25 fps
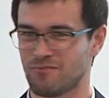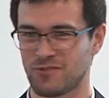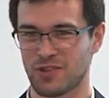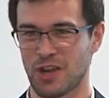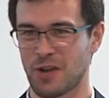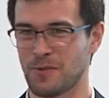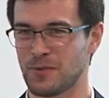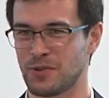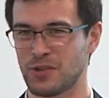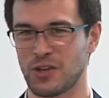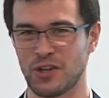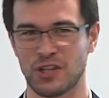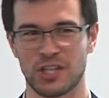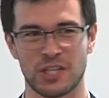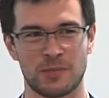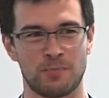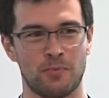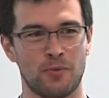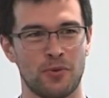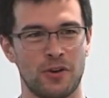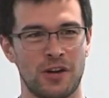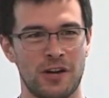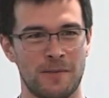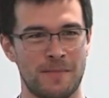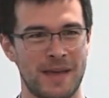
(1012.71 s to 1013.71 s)
don't return to
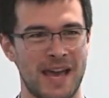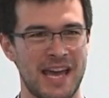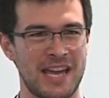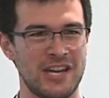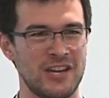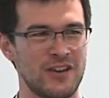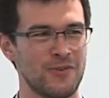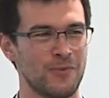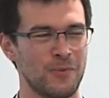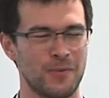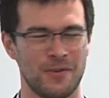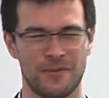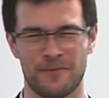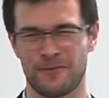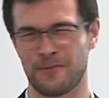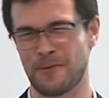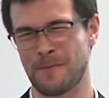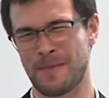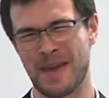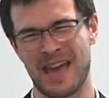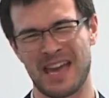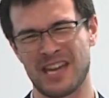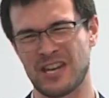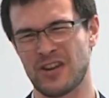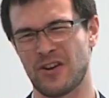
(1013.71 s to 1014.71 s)
sport about, for
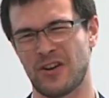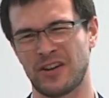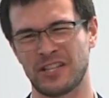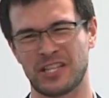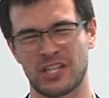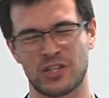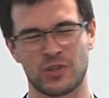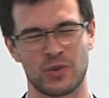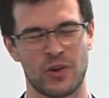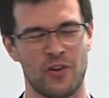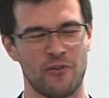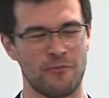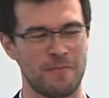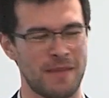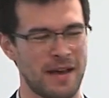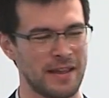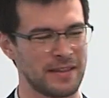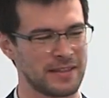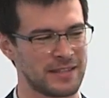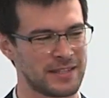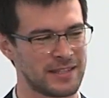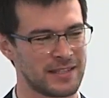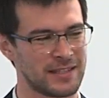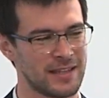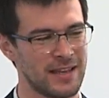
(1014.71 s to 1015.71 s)
about 9 to 12
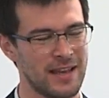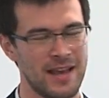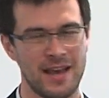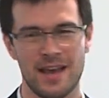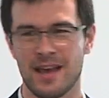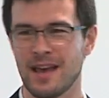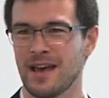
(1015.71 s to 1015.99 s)
months